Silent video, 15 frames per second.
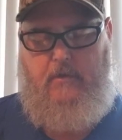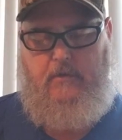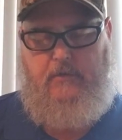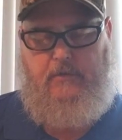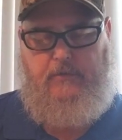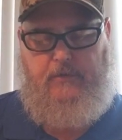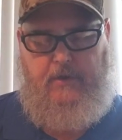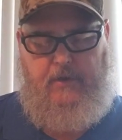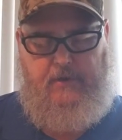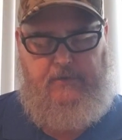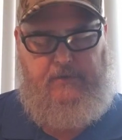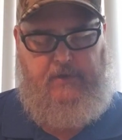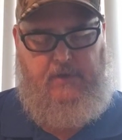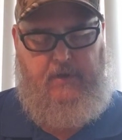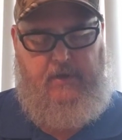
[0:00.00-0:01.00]
As like I
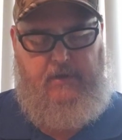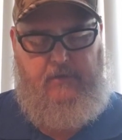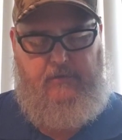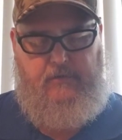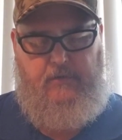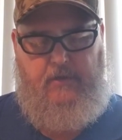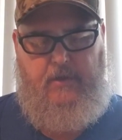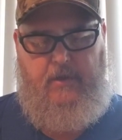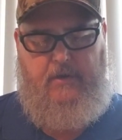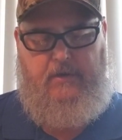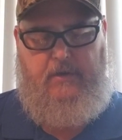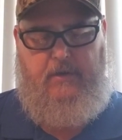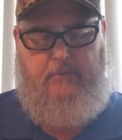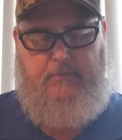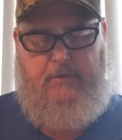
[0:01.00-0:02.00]
said, I use a lot of
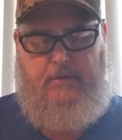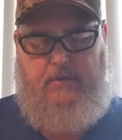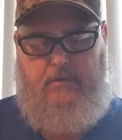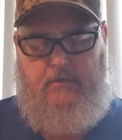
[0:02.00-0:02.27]
tippet.